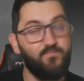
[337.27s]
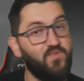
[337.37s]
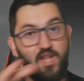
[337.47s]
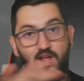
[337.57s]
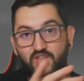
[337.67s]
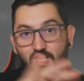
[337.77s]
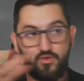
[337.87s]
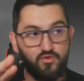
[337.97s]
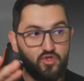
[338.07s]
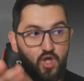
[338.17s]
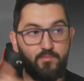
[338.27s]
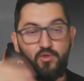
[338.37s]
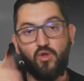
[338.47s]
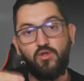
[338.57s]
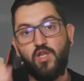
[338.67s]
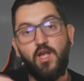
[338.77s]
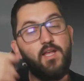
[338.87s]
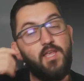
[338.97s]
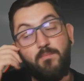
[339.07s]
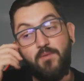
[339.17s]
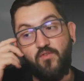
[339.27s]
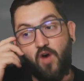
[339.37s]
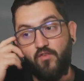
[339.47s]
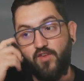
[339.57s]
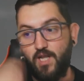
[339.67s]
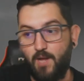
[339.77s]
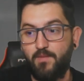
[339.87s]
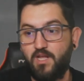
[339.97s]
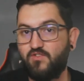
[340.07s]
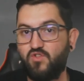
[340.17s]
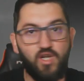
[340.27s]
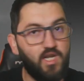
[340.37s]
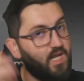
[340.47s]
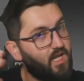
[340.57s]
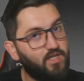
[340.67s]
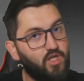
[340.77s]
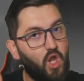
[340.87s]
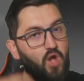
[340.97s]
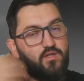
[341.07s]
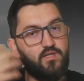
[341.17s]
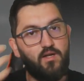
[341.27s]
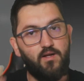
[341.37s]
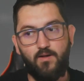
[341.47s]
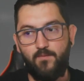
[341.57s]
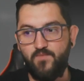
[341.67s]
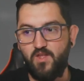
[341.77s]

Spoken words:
And after that you stop, you don't keep evolving them, because you're gonna get along the